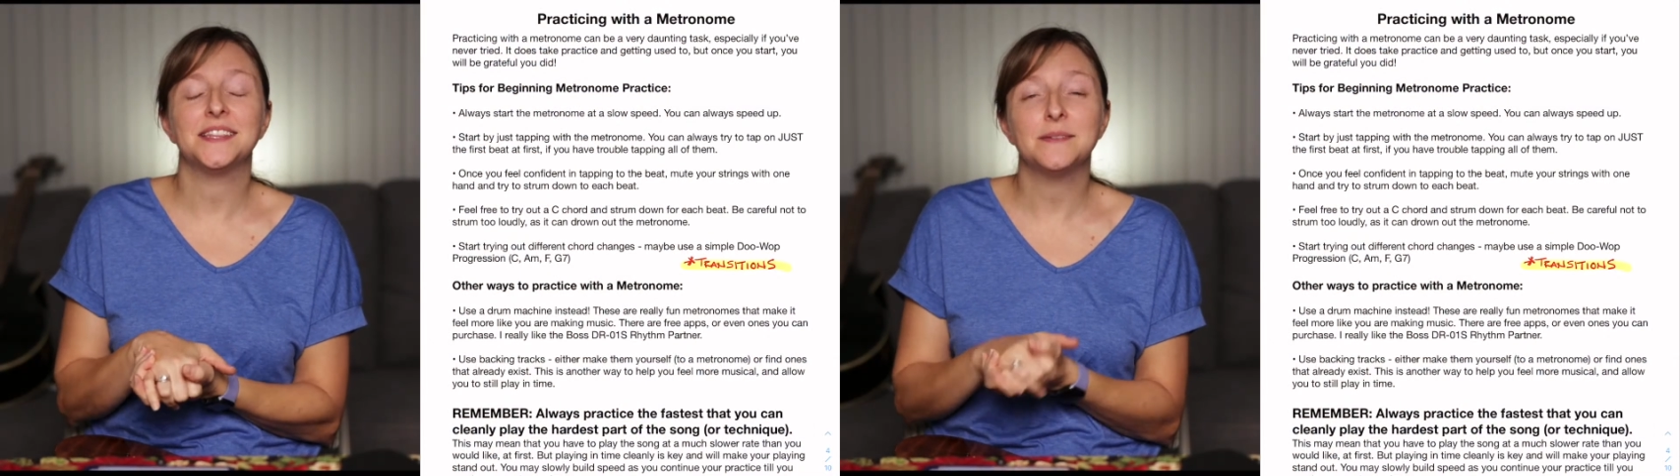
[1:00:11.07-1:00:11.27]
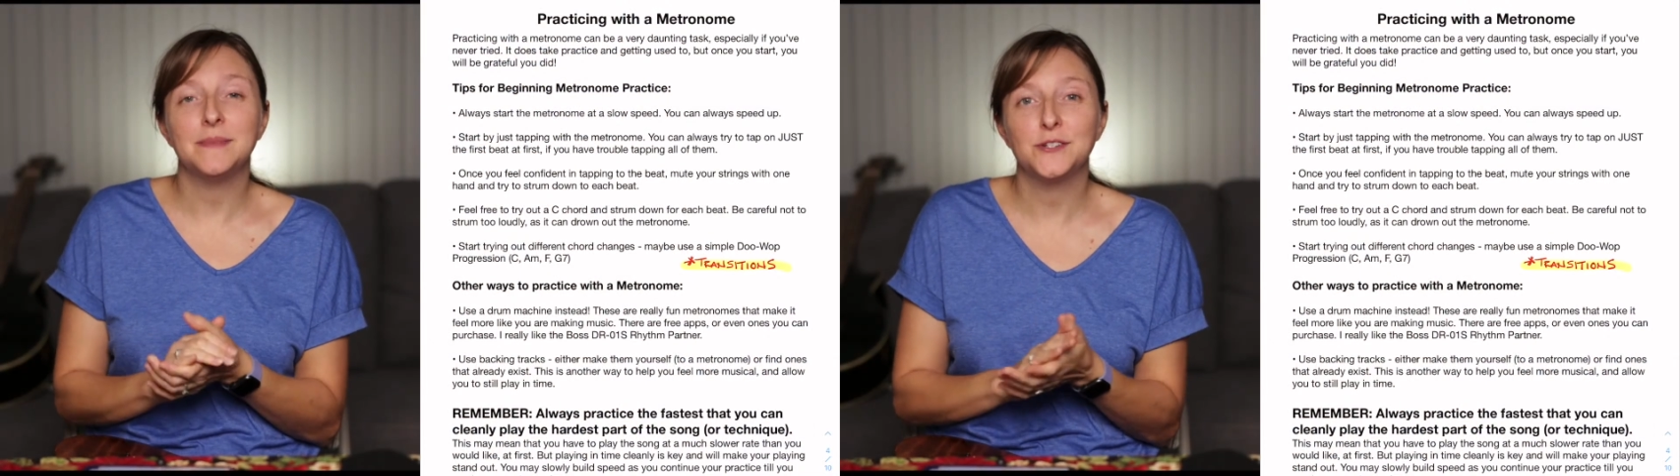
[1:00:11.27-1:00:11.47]

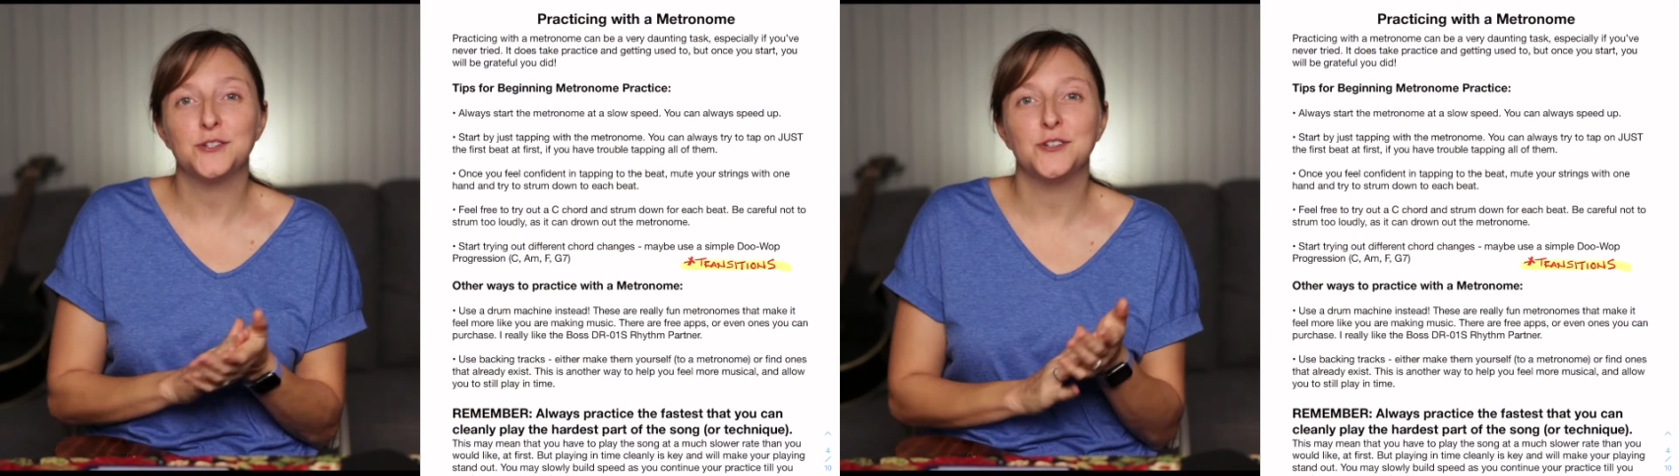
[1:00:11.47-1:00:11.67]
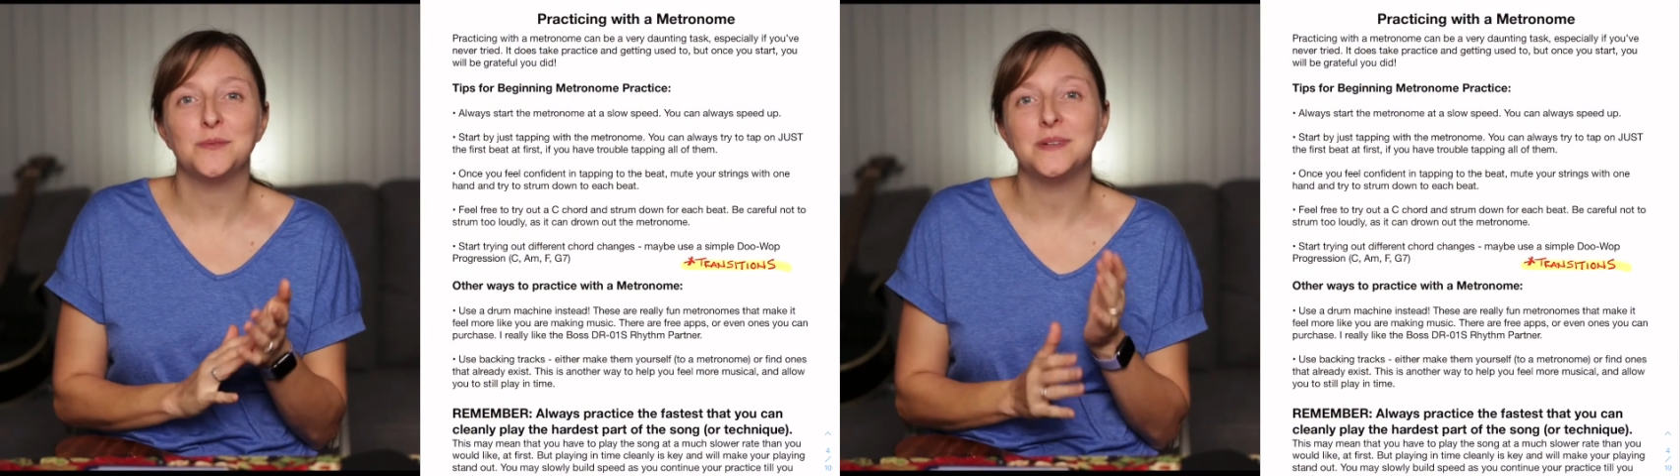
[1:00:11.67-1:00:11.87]
the
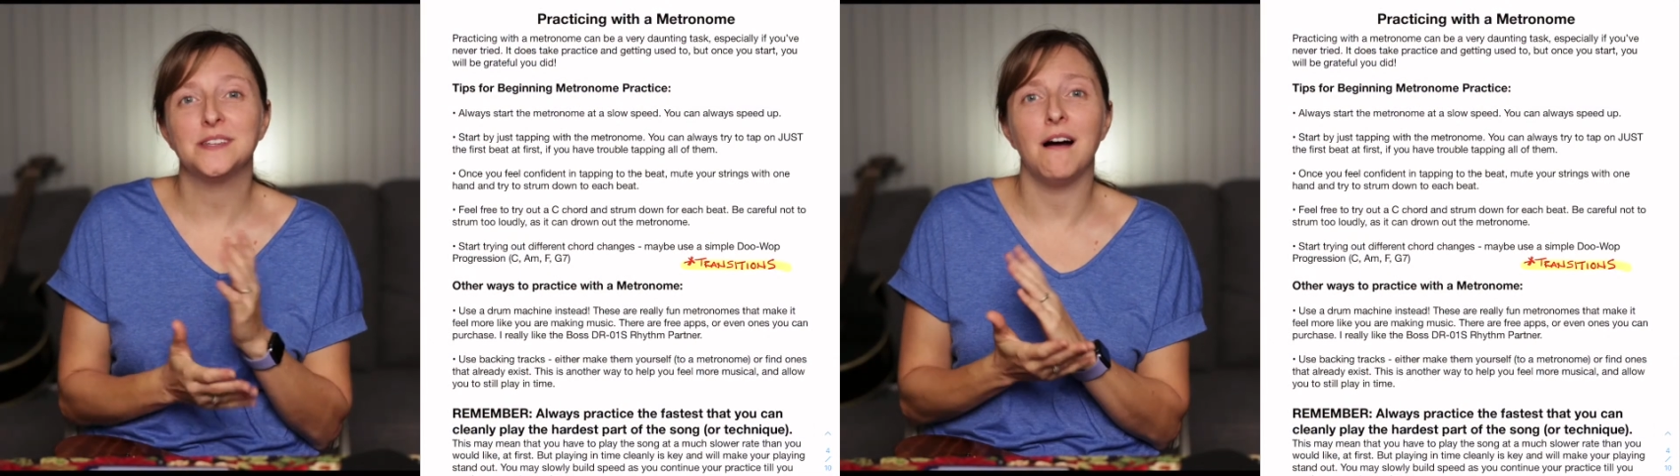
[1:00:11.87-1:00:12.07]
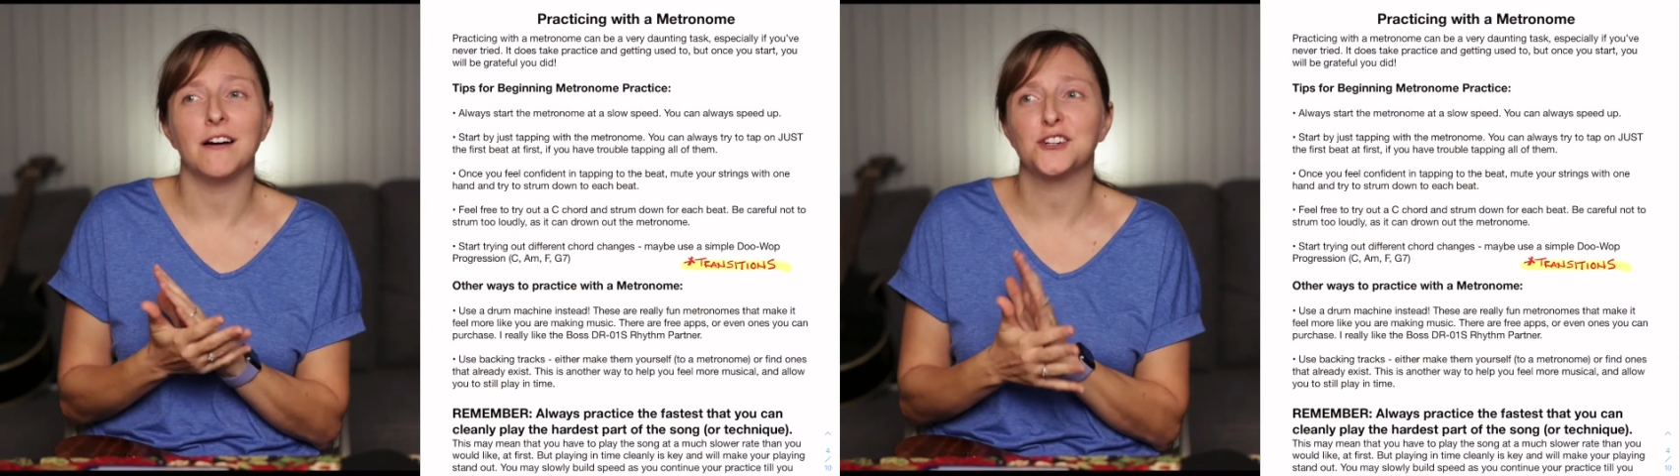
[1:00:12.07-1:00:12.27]
metronome is
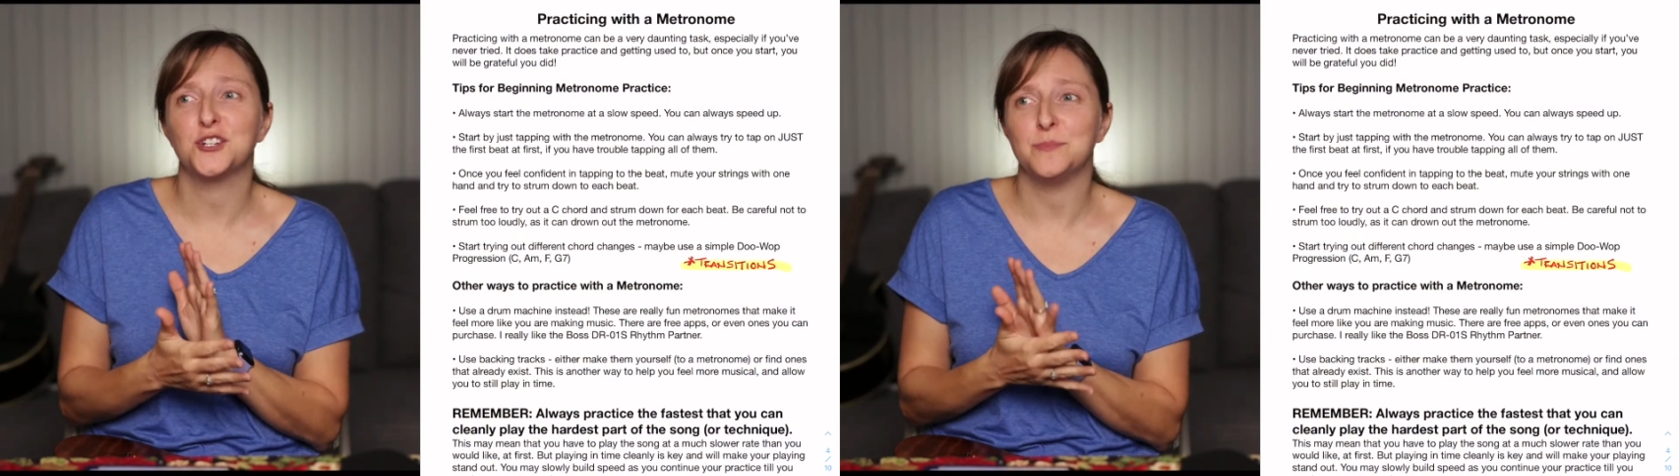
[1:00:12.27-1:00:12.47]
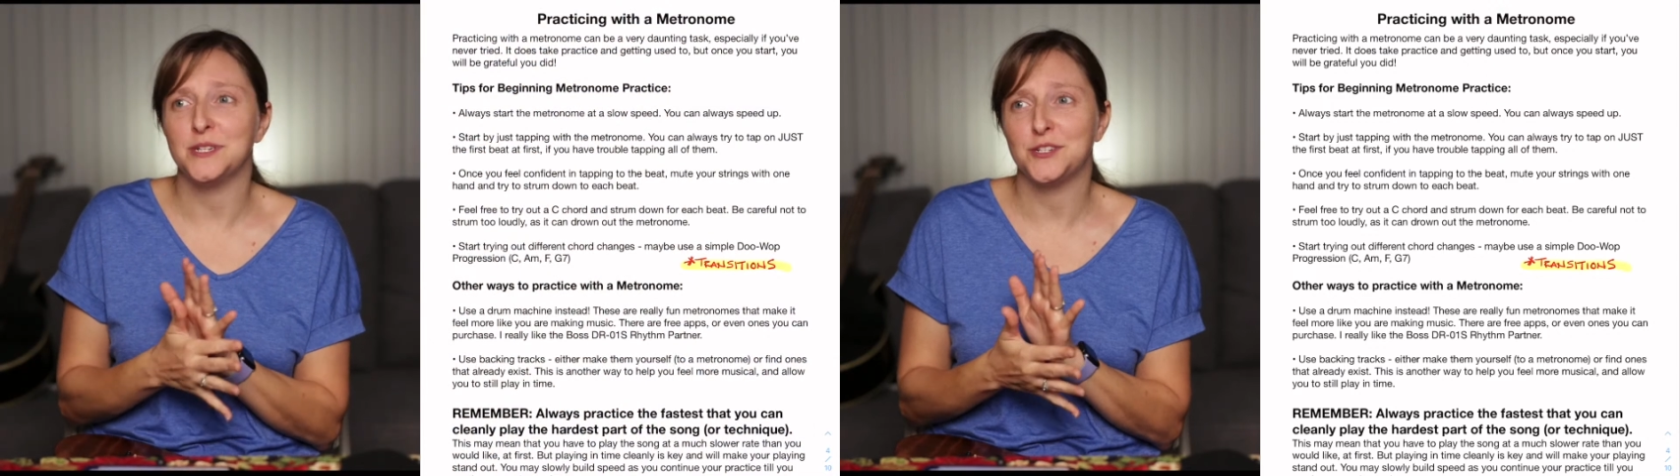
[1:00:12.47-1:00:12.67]
a
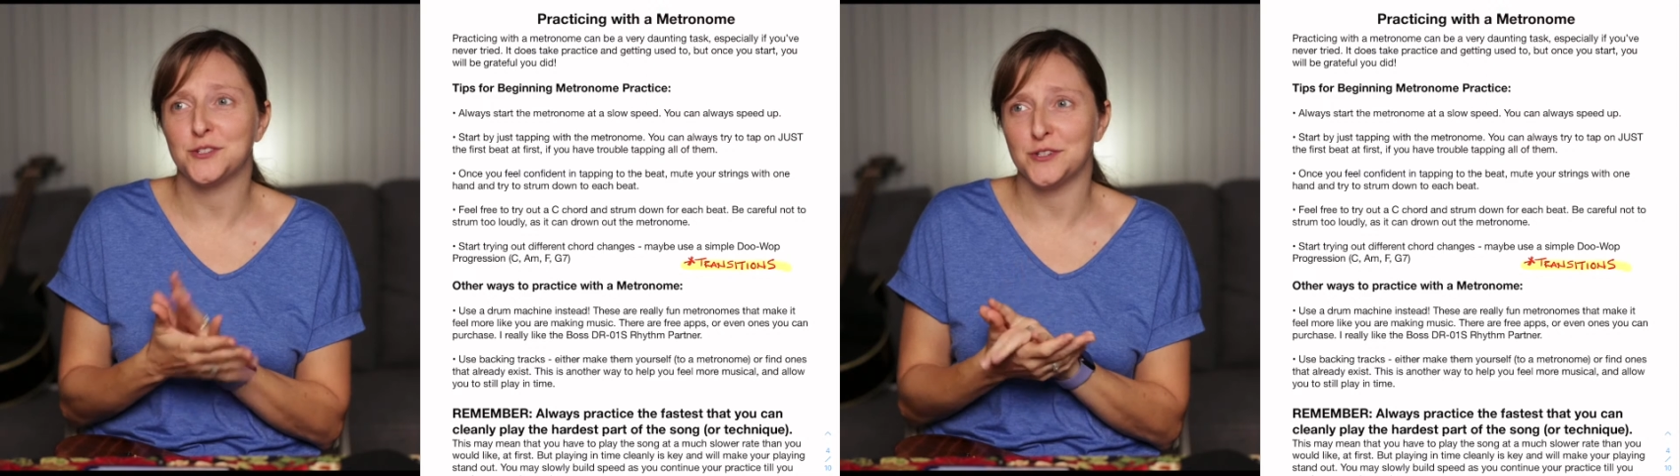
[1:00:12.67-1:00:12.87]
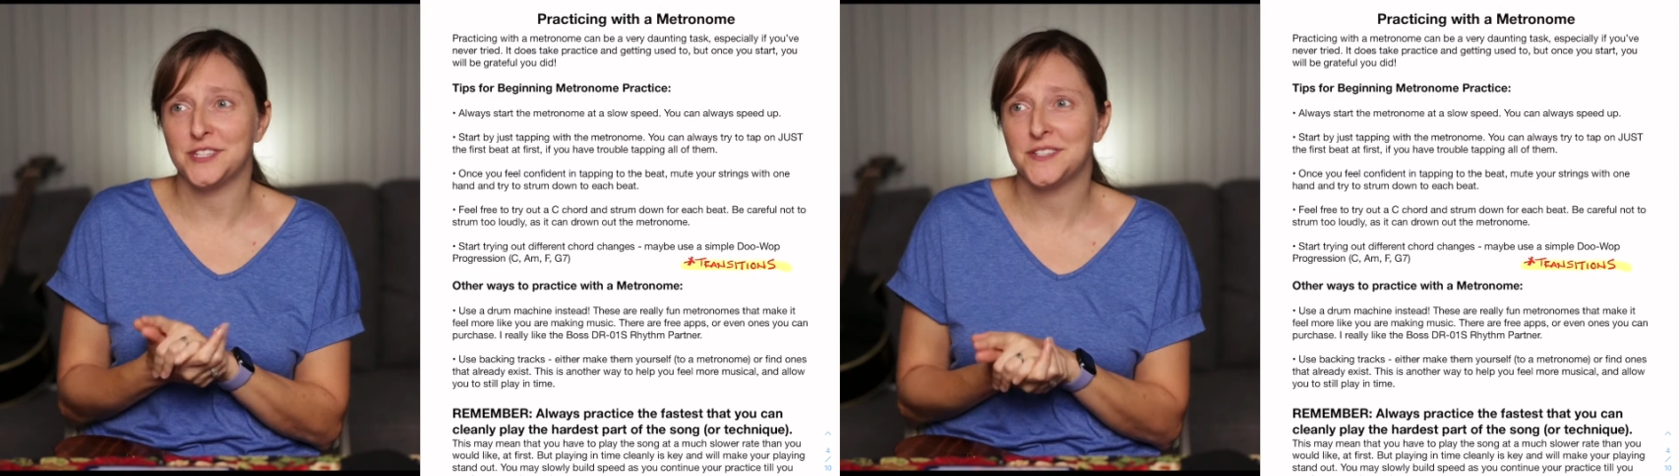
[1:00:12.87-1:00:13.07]
harsh
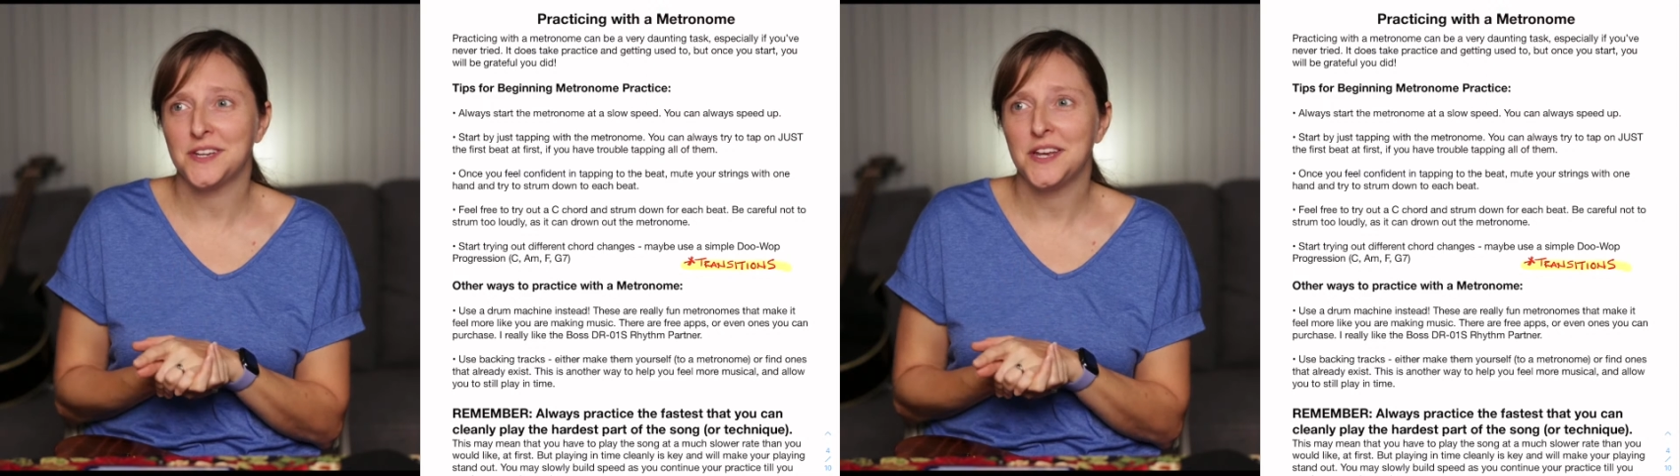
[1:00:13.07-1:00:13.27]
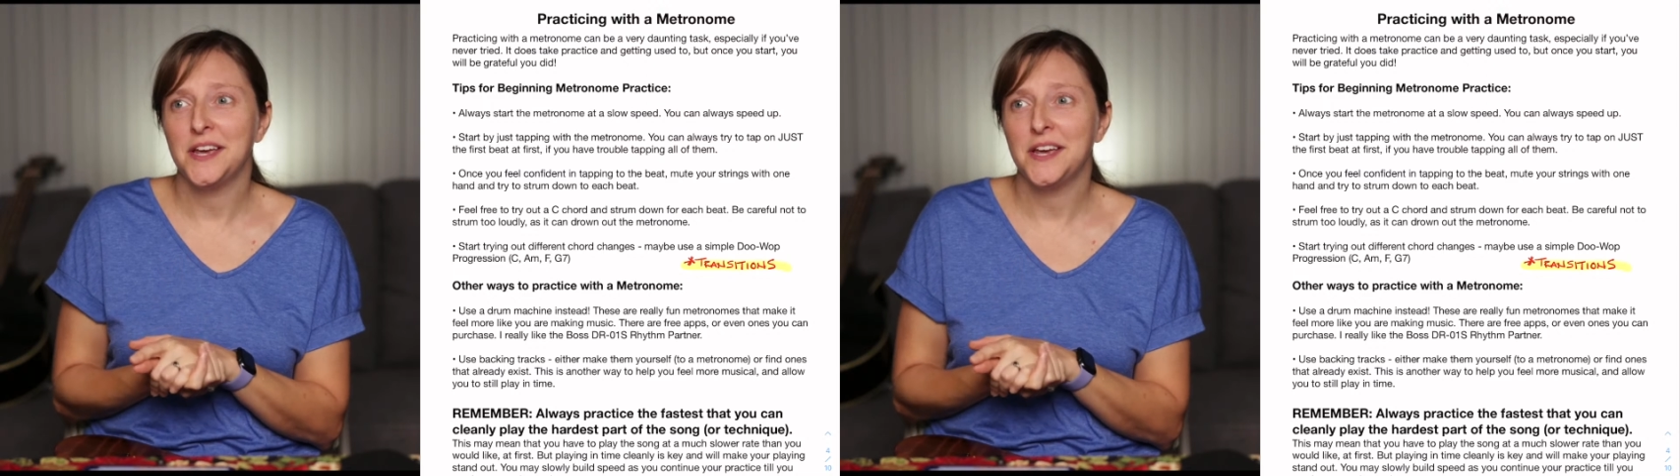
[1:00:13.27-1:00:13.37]
mistress,